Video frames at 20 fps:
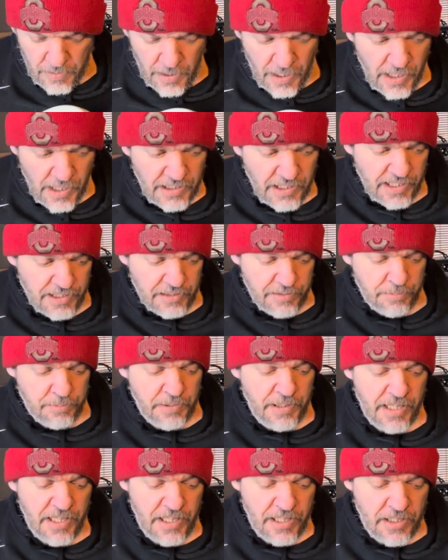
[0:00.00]
like to
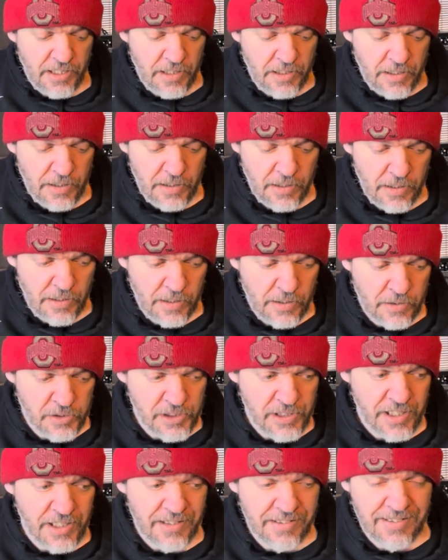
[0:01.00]
play
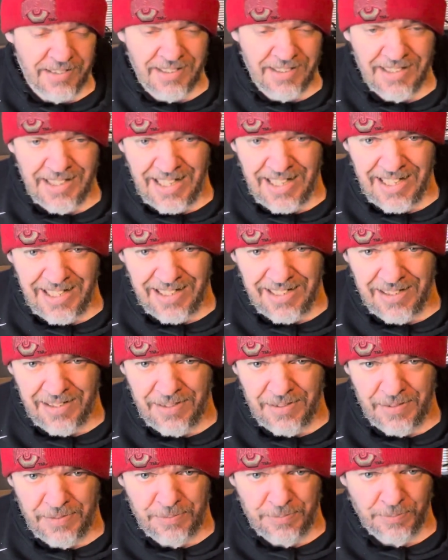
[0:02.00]
across the
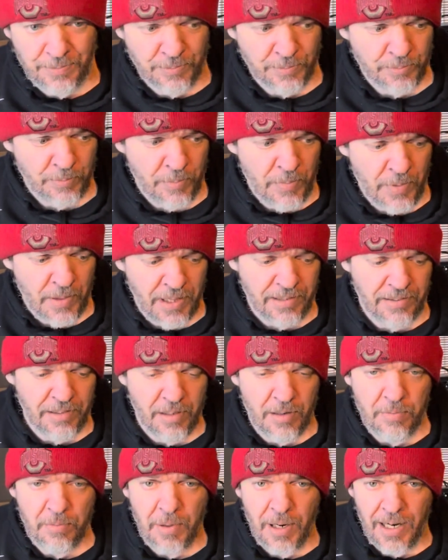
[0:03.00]
neck instead
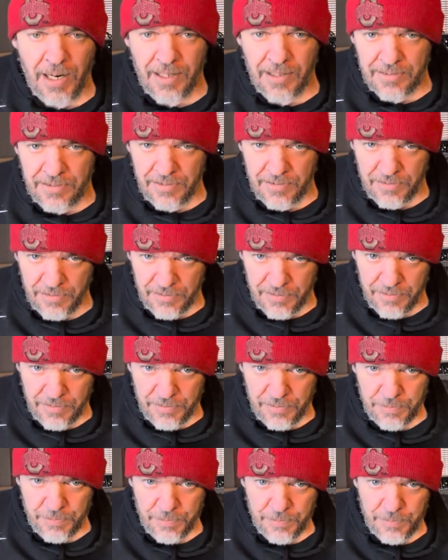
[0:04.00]
of boxes,
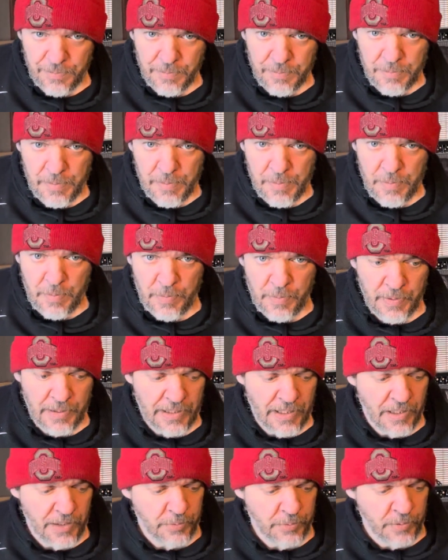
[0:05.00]

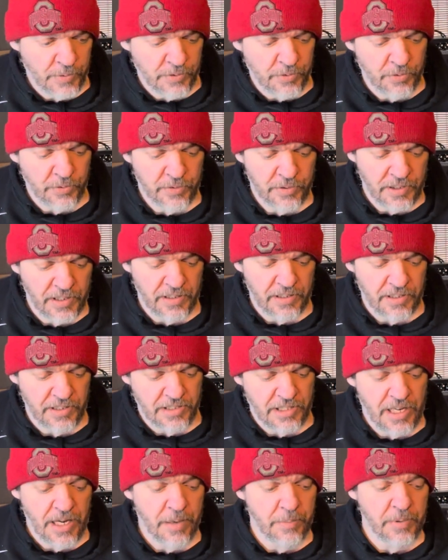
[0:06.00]
because once you see the
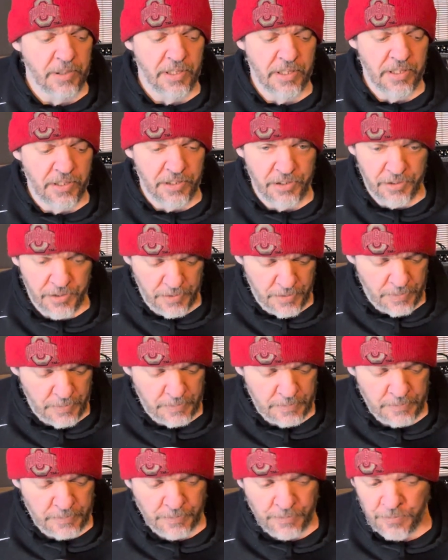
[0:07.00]
shape here,
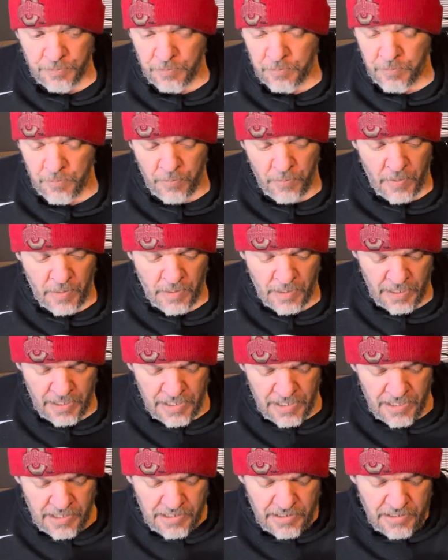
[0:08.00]

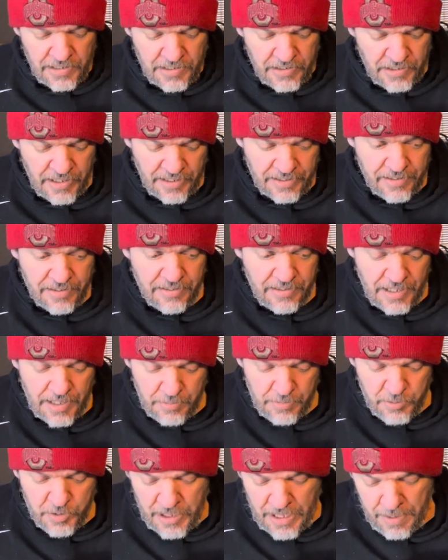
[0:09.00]
you got the
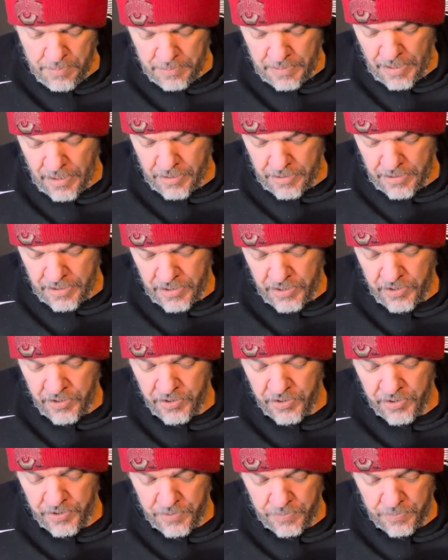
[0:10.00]
same shape down
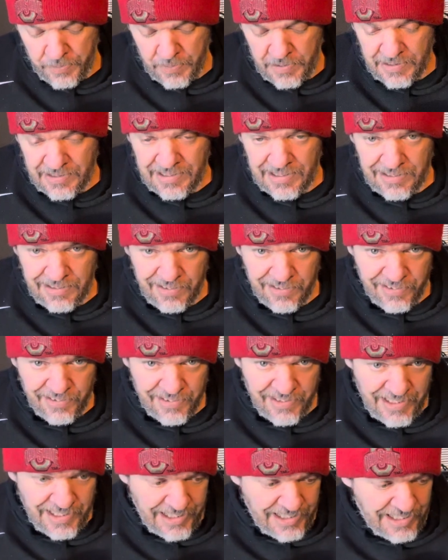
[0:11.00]
here. This is your
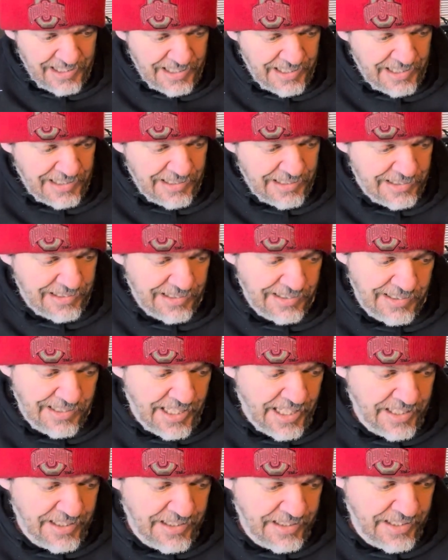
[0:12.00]
E, it's just
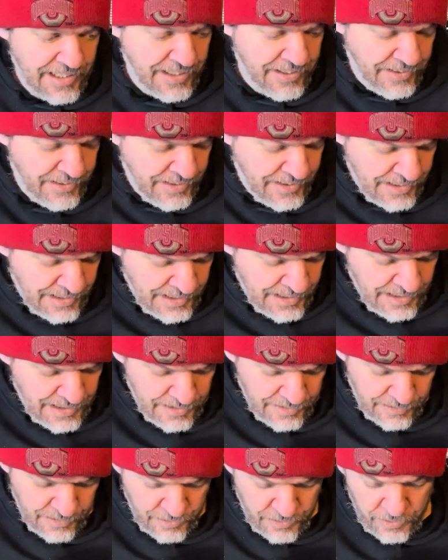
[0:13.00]
like the here,
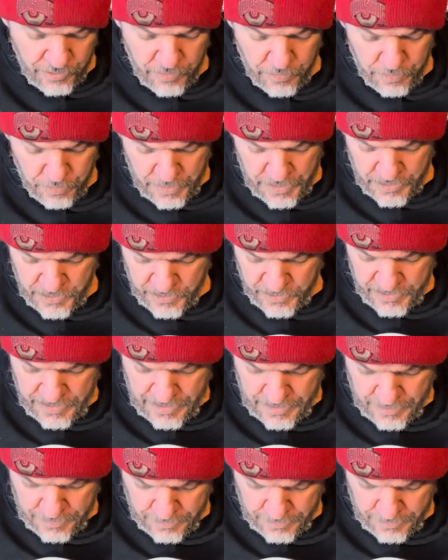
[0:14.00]
so you can picture that